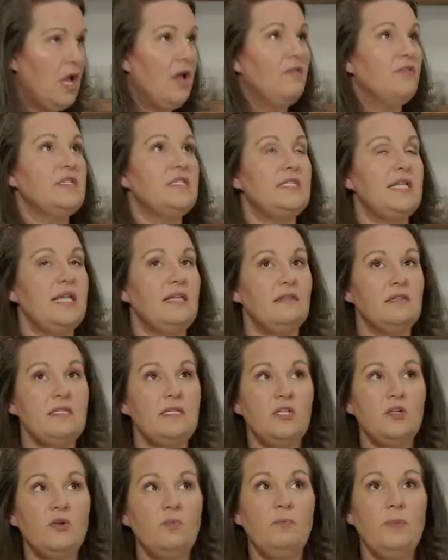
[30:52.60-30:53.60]
The stainless
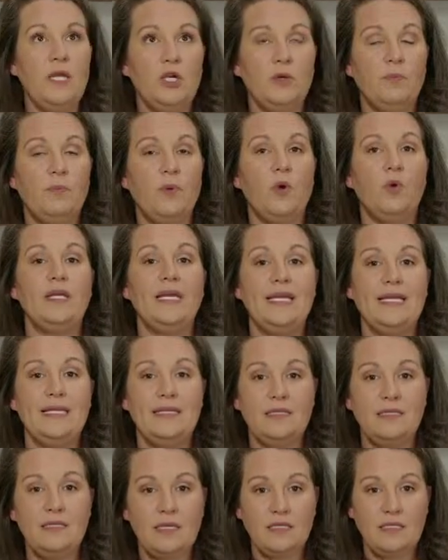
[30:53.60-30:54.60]
steel beater bowl
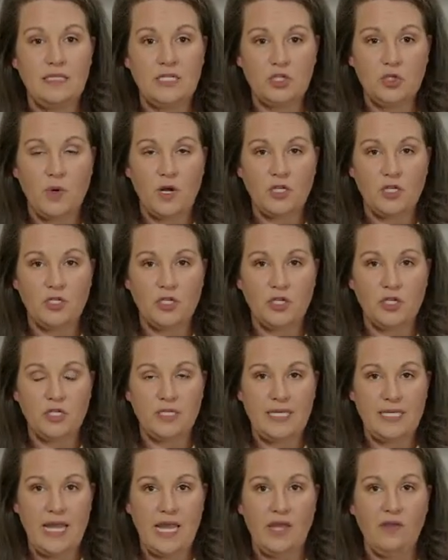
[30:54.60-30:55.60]
is dishwasher
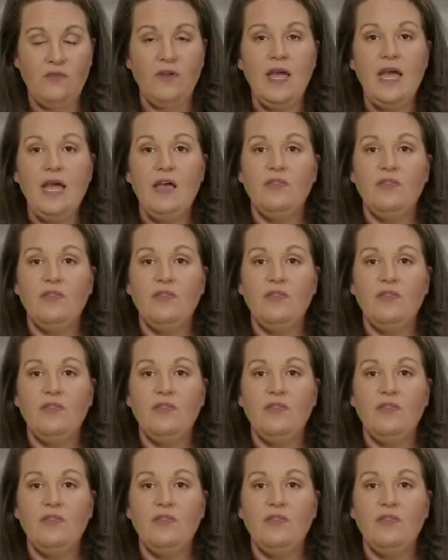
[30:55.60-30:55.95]
safe.